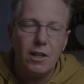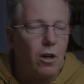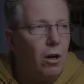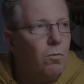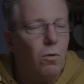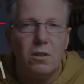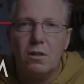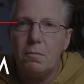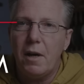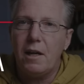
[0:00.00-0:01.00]
I don't want
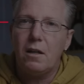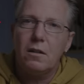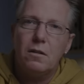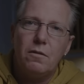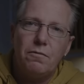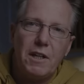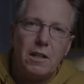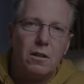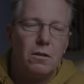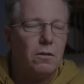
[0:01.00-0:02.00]
to make
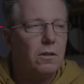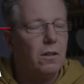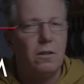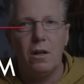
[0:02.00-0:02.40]
videos